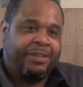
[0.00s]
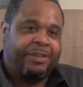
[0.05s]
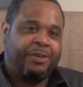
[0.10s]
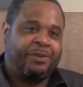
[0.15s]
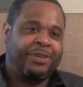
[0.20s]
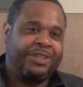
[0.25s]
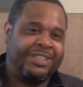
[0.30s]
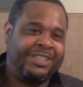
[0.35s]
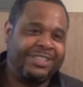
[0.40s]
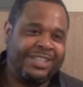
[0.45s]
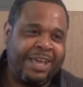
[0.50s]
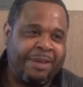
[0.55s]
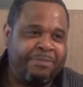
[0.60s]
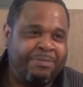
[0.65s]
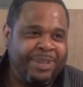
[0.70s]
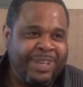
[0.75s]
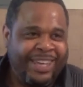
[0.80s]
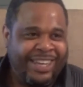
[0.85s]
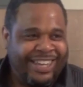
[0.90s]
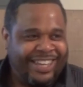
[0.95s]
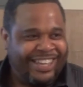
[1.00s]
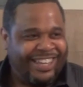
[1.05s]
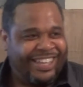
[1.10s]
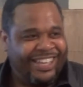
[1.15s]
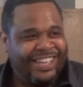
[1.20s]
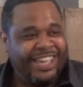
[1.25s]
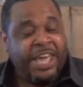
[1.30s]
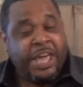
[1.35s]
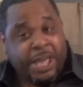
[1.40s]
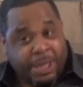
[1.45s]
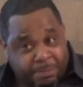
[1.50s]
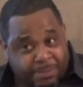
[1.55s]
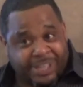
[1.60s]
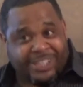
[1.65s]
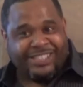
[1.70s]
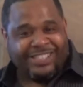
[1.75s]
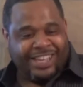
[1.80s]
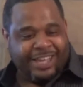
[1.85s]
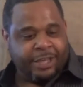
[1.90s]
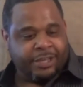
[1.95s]
What does that mean? It
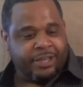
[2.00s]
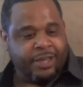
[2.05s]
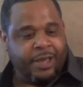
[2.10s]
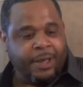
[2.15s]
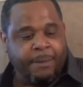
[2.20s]
means this.